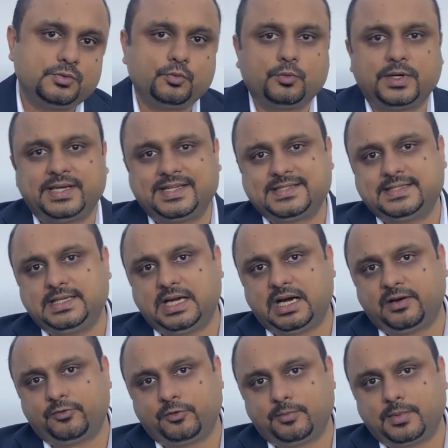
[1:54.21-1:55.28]
One is the
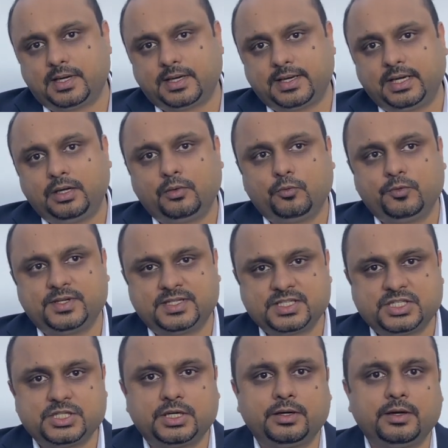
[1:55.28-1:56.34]
aftermarket, which
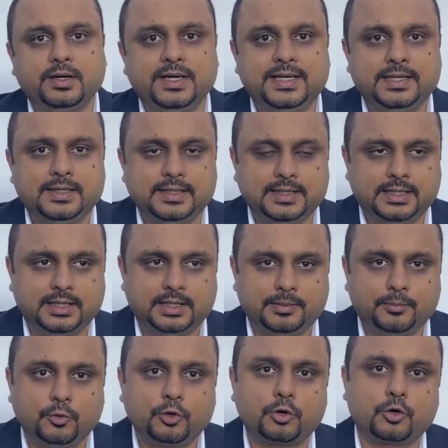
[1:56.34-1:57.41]
is generally
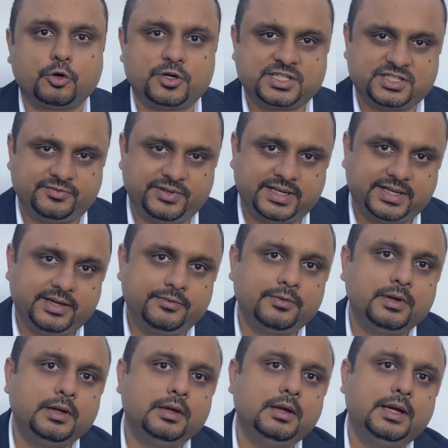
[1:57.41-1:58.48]
more cost effective,
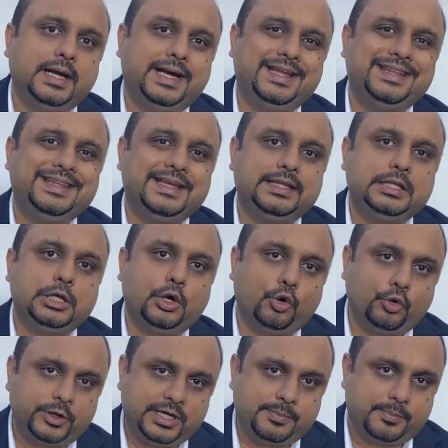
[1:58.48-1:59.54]
and then the
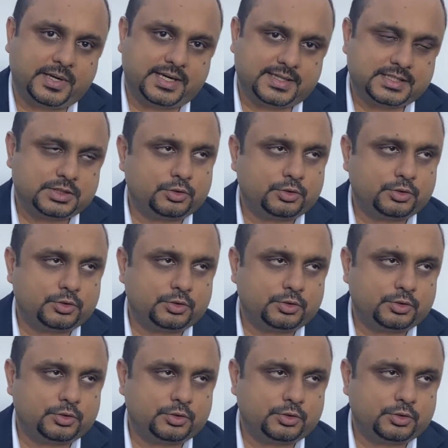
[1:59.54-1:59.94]
OE parts.